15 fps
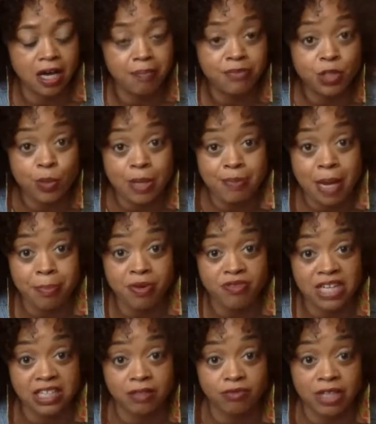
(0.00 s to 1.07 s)
sweet pepper
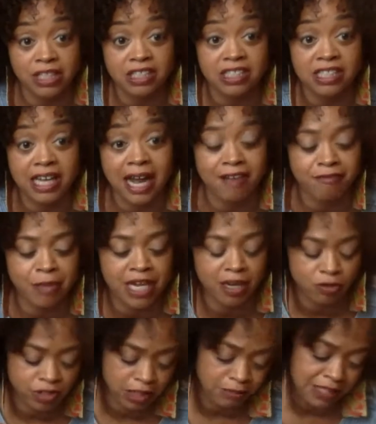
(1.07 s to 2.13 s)
relish that I made
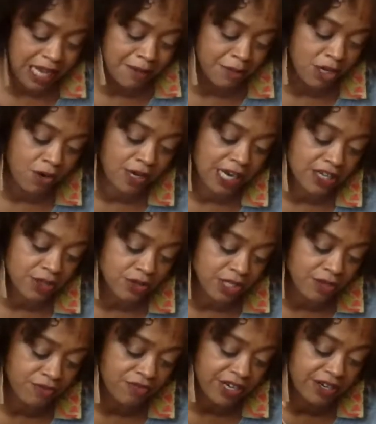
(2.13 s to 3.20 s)
some time ago, and I use it
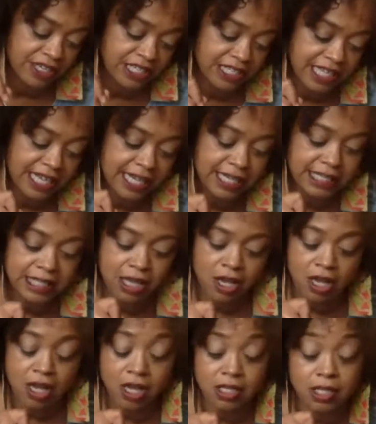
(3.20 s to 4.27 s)
in various things.
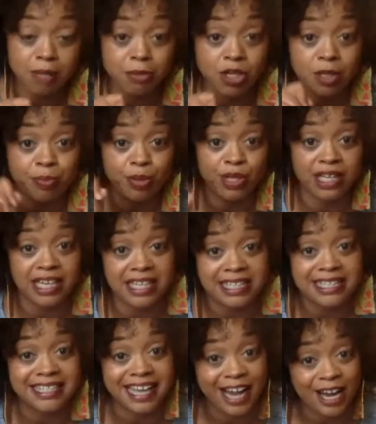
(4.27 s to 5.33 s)
So I'm going to put it
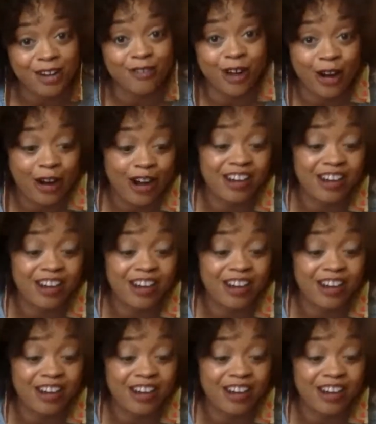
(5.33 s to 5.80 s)
inside of our